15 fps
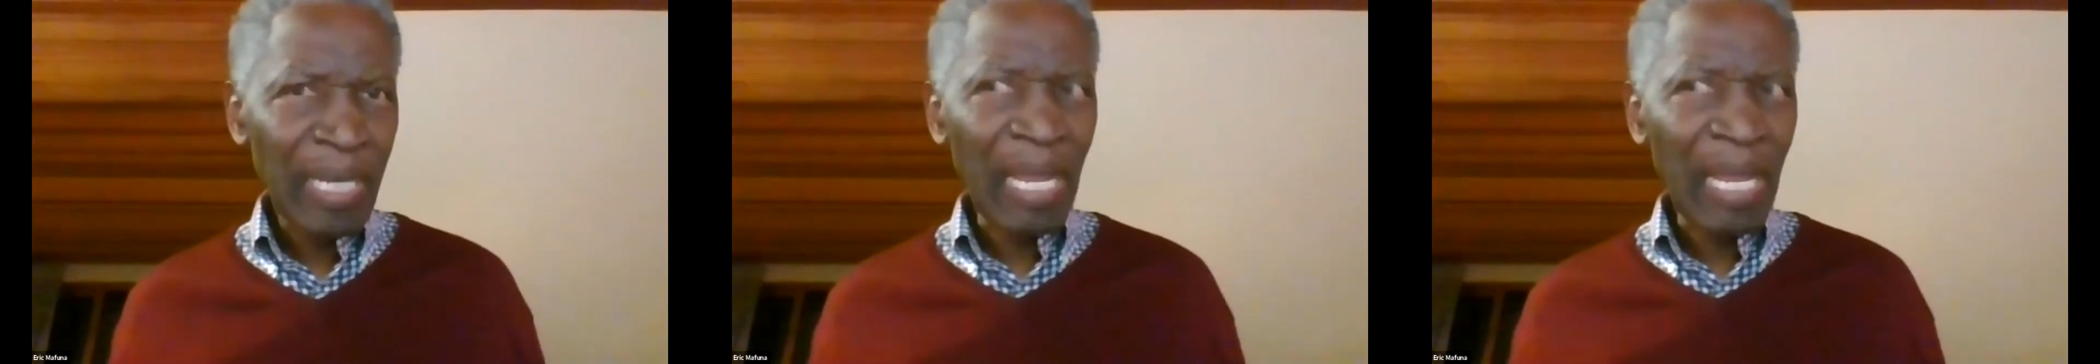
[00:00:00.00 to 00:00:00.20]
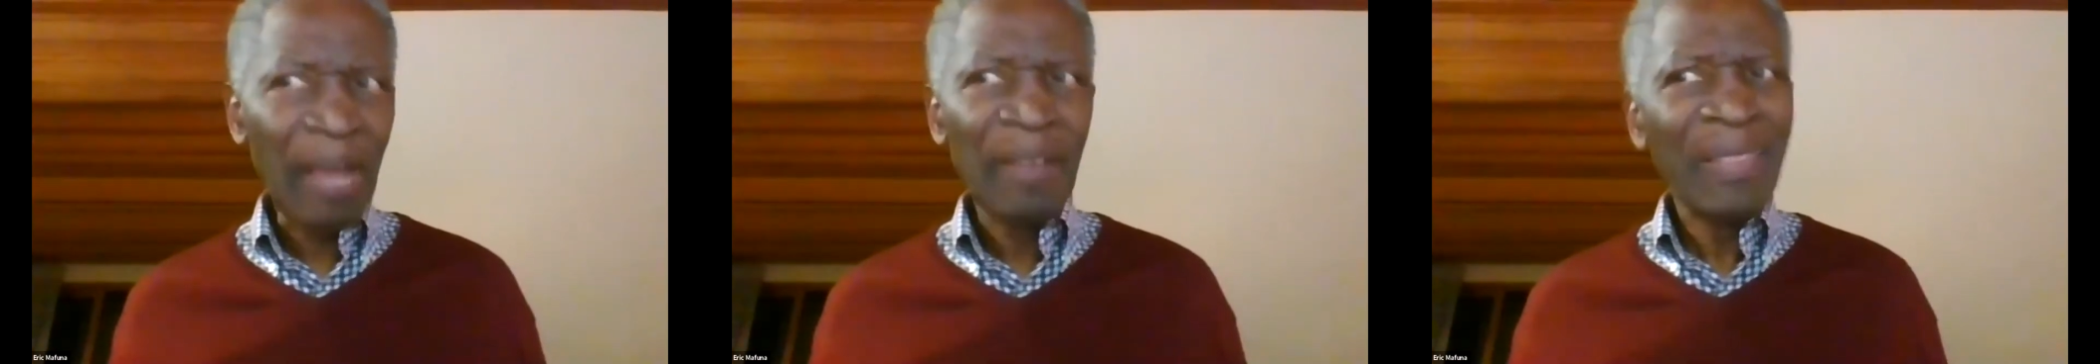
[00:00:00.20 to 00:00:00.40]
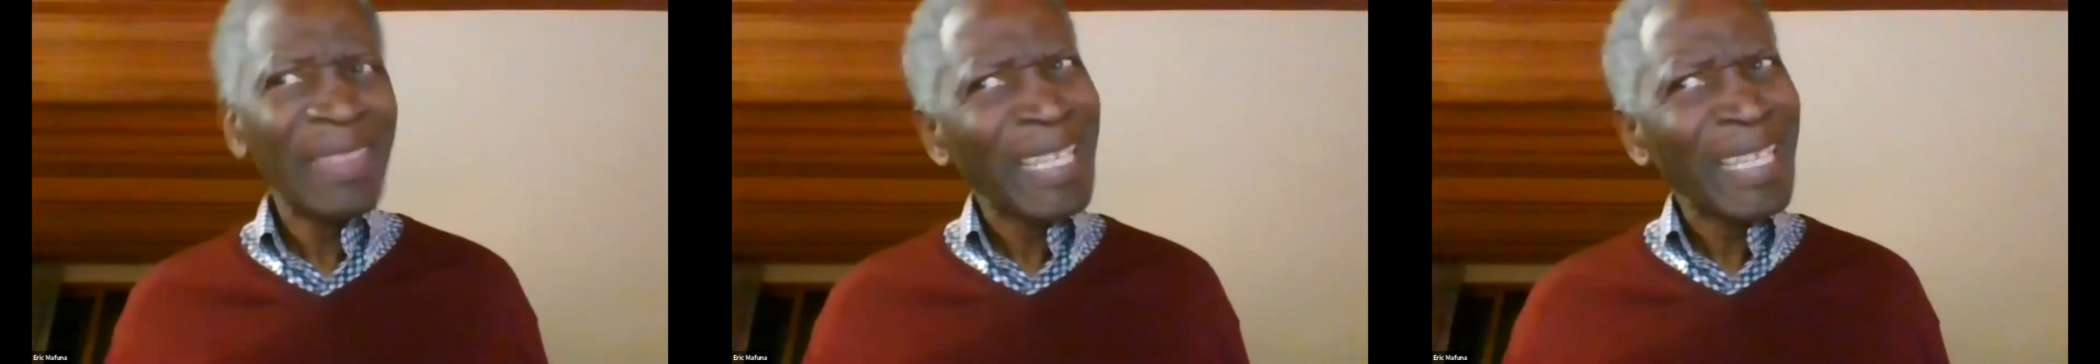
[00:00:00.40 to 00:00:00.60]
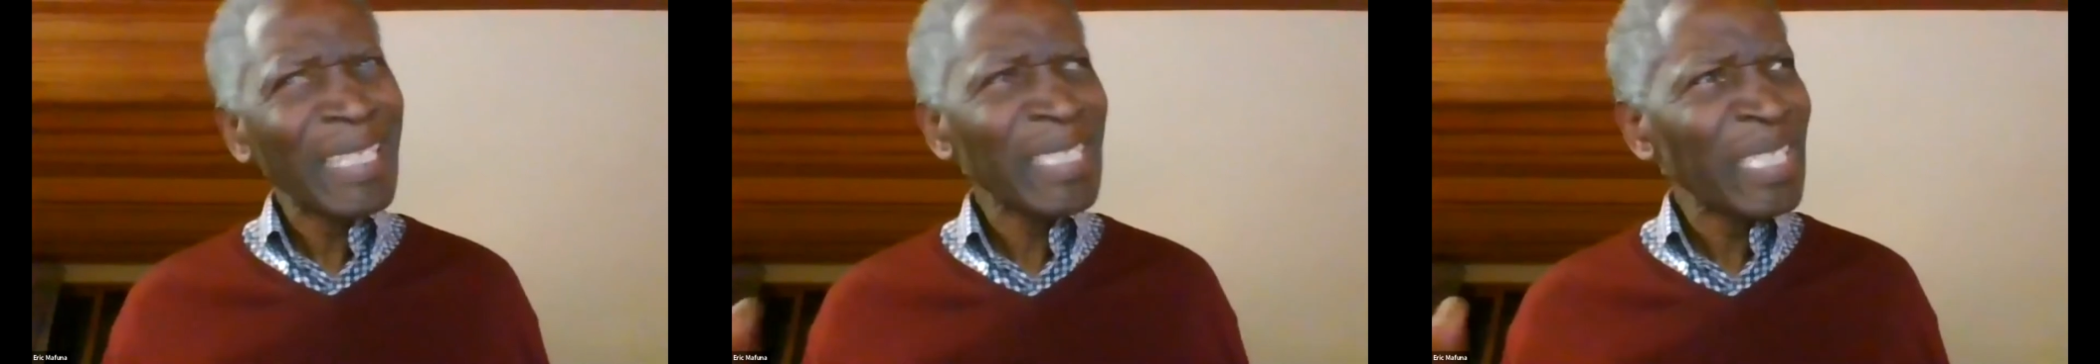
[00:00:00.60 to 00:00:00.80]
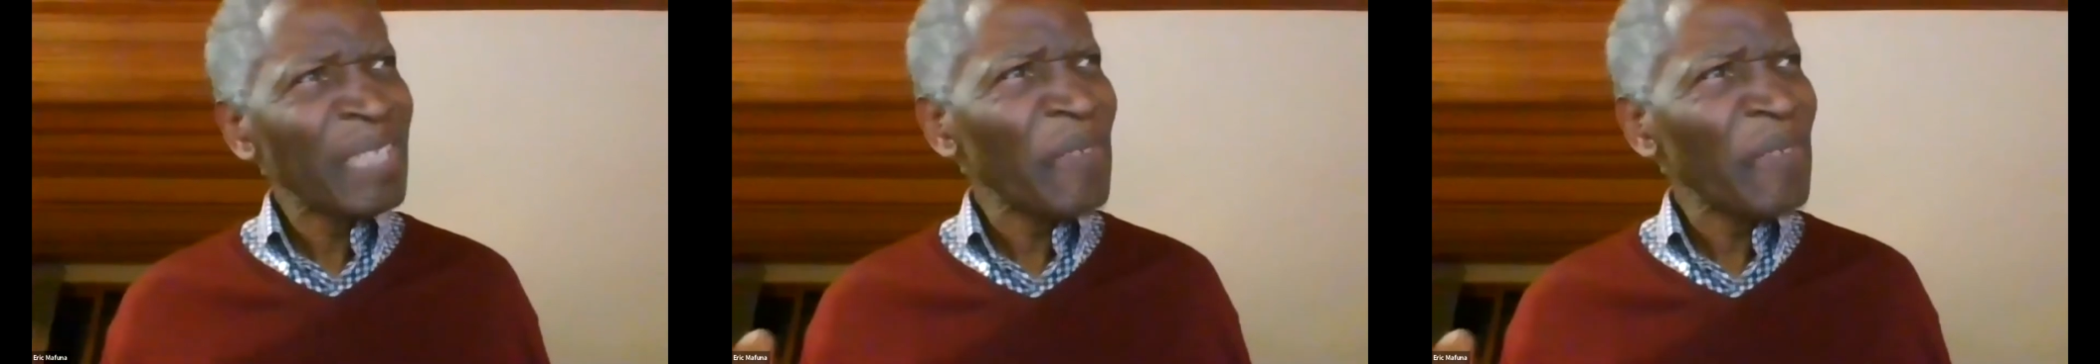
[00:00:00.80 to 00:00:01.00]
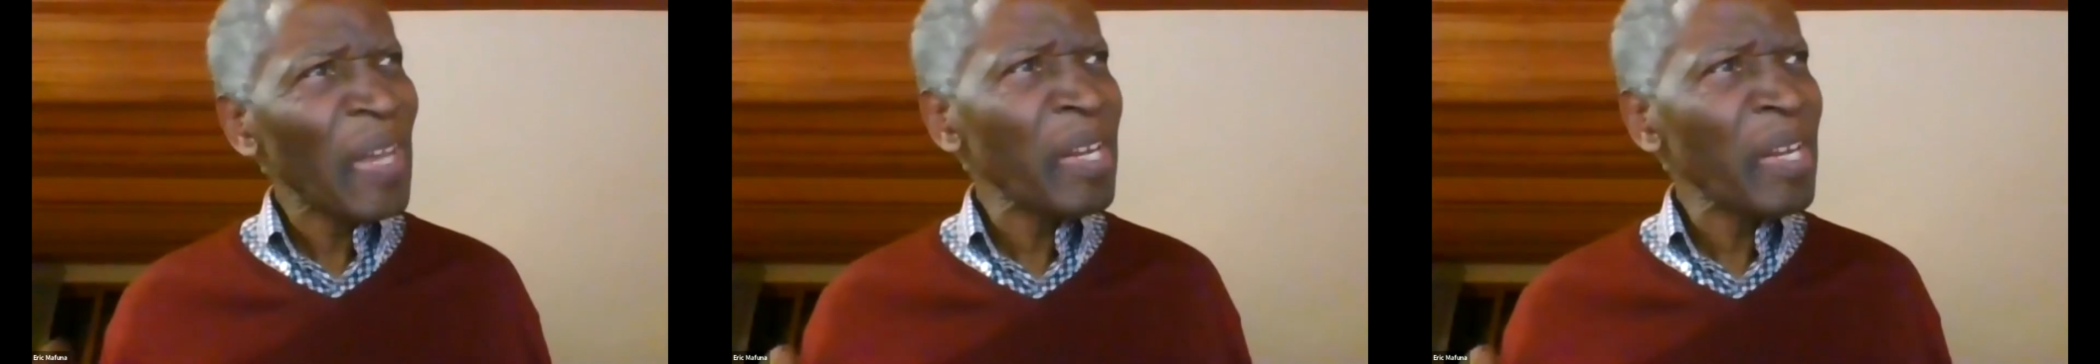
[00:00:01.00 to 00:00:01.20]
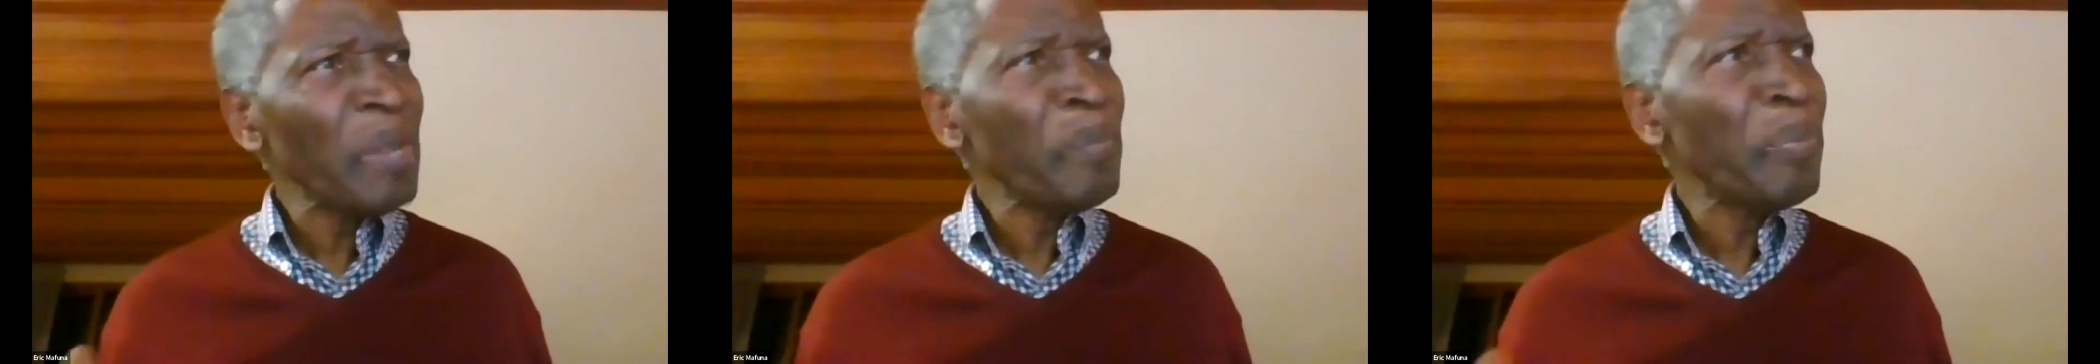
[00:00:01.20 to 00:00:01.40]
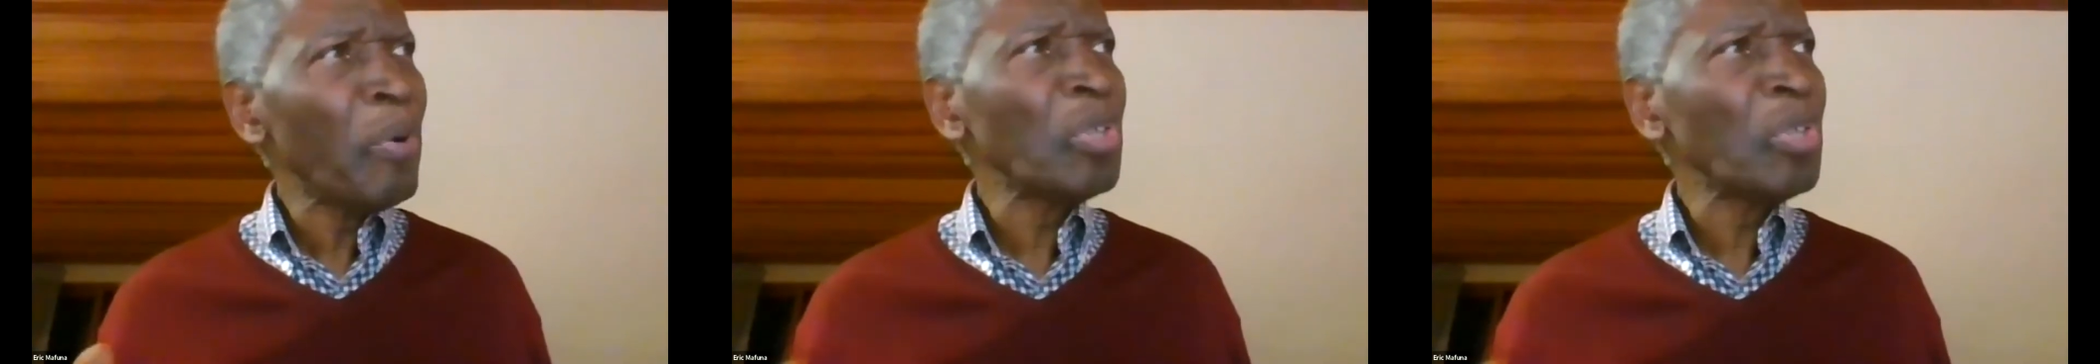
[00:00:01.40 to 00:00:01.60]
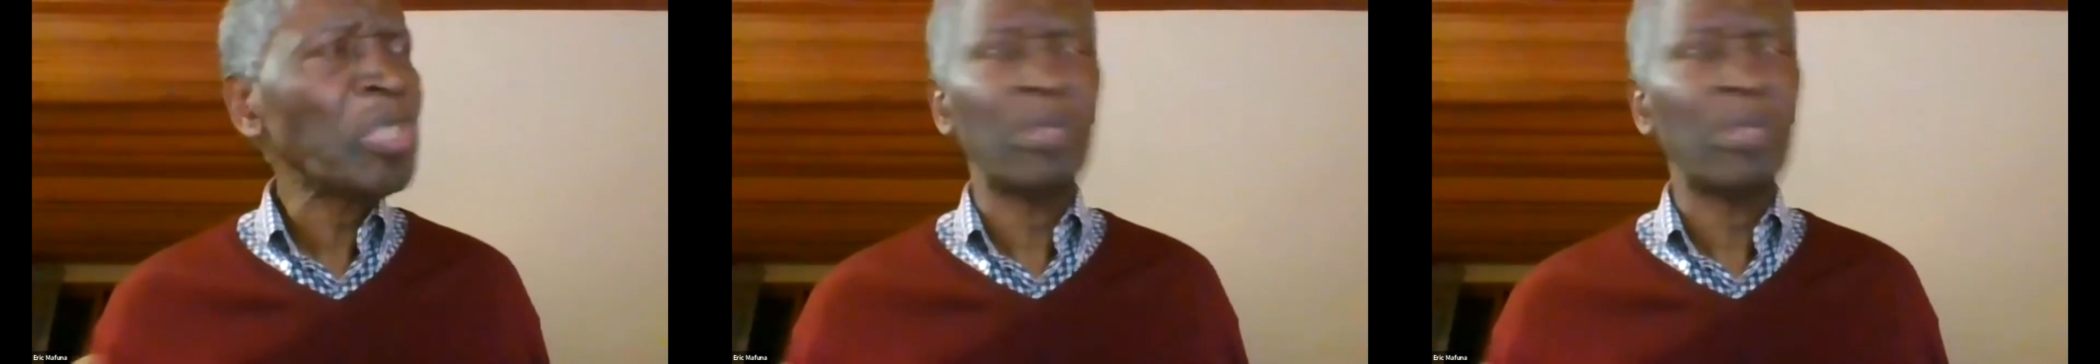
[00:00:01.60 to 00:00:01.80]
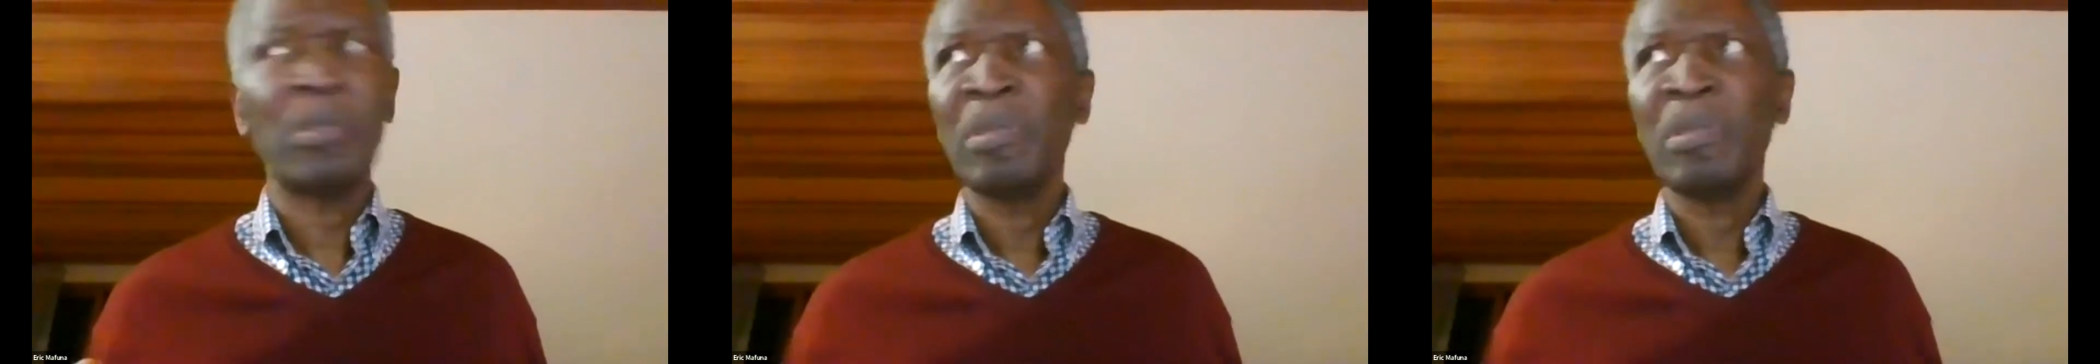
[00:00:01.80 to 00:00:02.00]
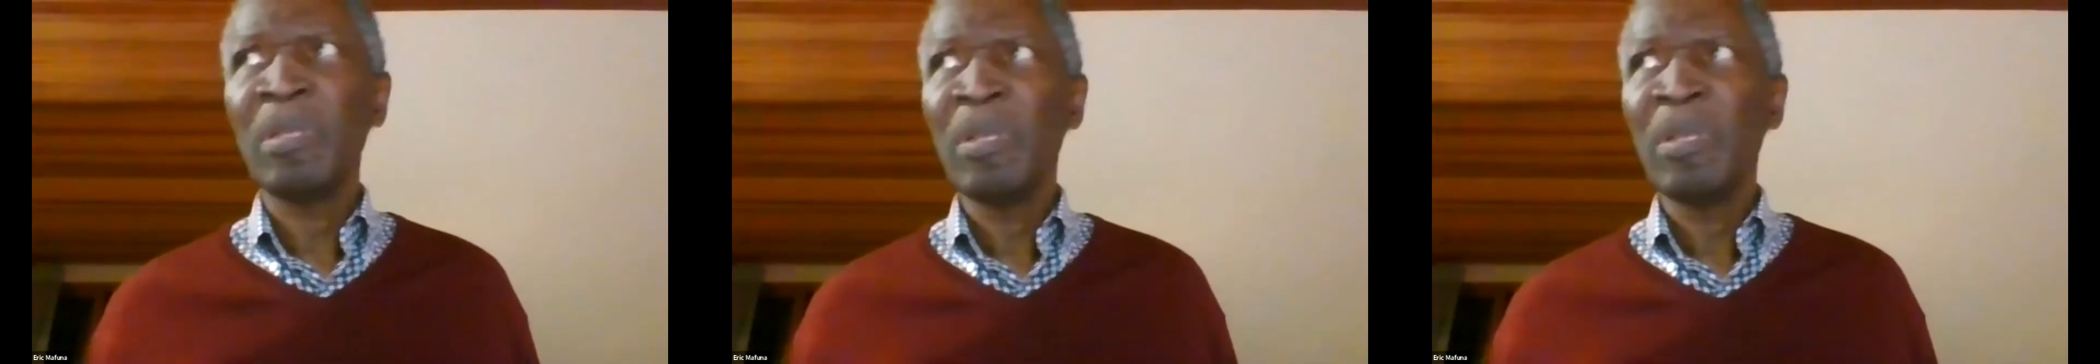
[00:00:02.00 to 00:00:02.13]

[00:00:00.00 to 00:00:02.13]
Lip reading: Now, this is very important